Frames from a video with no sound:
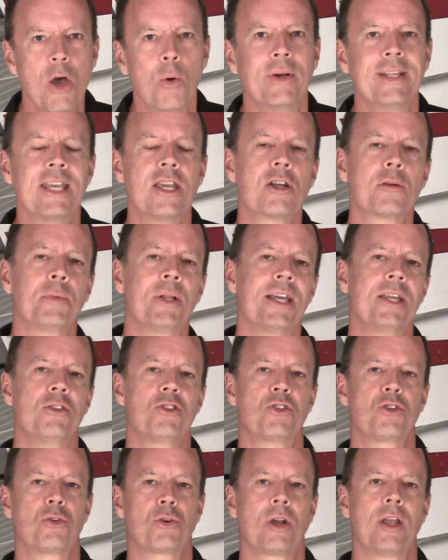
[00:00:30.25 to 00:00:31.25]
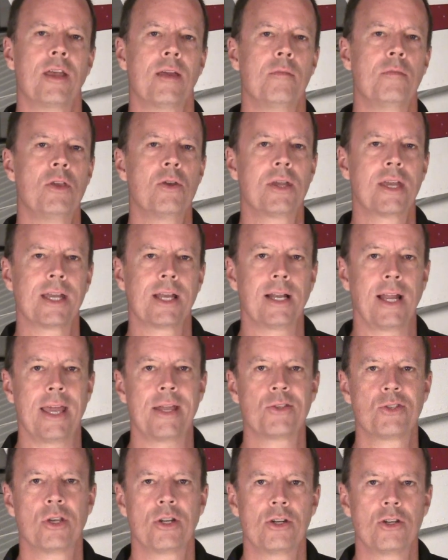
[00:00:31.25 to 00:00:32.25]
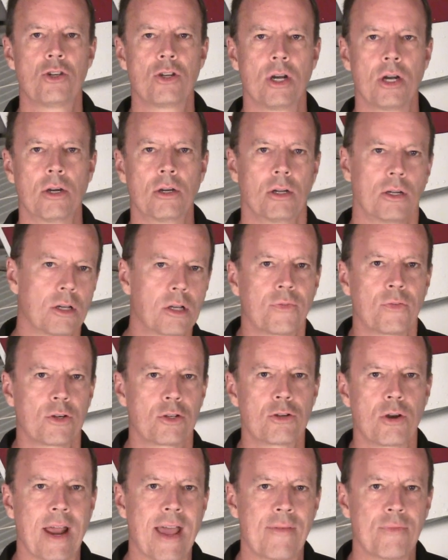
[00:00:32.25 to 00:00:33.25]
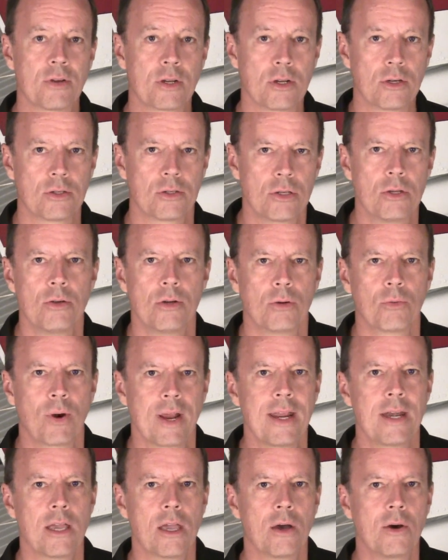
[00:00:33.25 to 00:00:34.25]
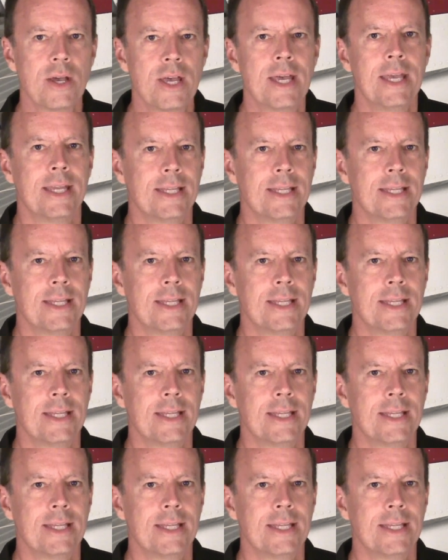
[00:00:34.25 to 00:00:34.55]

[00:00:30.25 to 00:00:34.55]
When the airplane's trimmed, you can glance at a chart, look for traffic or tune a radio,